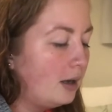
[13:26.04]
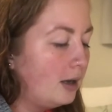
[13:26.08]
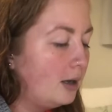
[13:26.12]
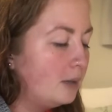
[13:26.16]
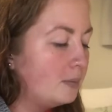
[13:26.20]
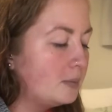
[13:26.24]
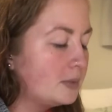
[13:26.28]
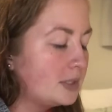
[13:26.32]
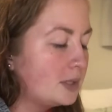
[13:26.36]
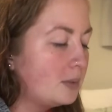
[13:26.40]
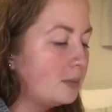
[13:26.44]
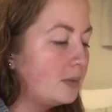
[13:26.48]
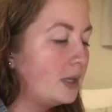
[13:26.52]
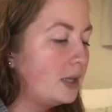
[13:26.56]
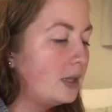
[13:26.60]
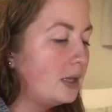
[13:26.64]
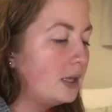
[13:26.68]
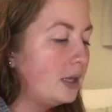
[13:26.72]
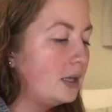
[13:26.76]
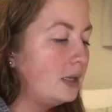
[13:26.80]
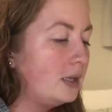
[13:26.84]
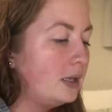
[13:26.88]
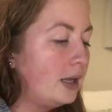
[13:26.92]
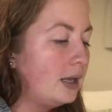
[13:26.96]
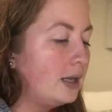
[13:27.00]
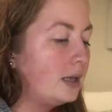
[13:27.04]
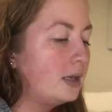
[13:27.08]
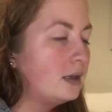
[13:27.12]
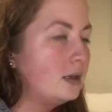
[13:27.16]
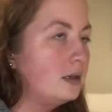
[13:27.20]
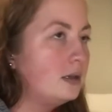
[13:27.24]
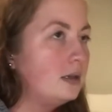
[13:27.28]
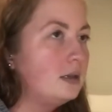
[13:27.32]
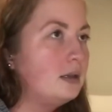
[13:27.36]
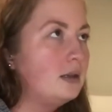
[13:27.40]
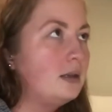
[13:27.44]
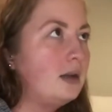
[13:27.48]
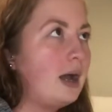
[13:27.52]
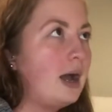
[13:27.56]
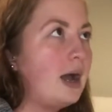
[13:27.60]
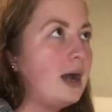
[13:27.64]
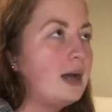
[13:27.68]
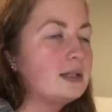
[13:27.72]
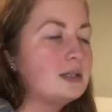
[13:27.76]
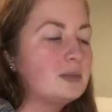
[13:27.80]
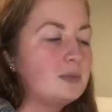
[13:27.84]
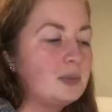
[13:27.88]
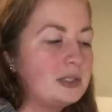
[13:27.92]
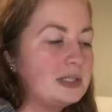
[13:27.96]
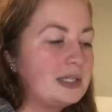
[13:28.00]
something that like
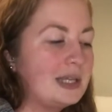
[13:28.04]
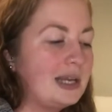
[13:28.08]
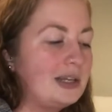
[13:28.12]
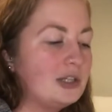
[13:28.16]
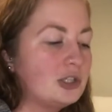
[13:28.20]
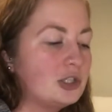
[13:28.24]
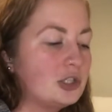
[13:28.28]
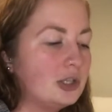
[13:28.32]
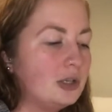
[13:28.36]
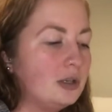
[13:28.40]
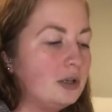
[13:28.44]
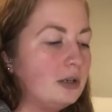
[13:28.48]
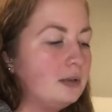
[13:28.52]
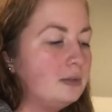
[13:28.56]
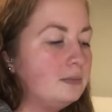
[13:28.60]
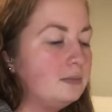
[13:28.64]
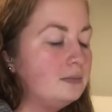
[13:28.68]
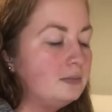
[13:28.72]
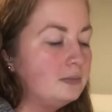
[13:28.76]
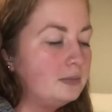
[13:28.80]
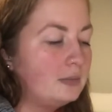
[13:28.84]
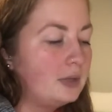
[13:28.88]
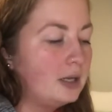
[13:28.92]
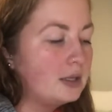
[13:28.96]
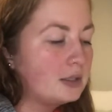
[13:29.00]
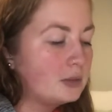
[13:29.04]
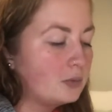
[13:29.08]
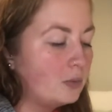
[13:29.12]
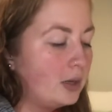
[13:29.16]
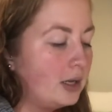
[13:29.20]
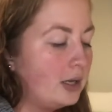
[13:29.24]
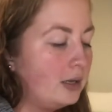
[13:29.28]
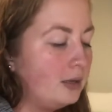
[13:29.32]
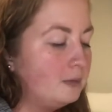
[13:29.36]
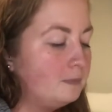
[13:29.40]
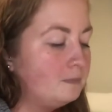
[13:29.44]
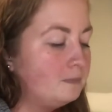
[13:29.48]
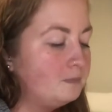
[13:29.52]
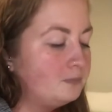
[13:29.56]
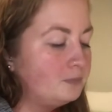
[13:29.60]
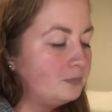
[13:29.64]
has potential as well.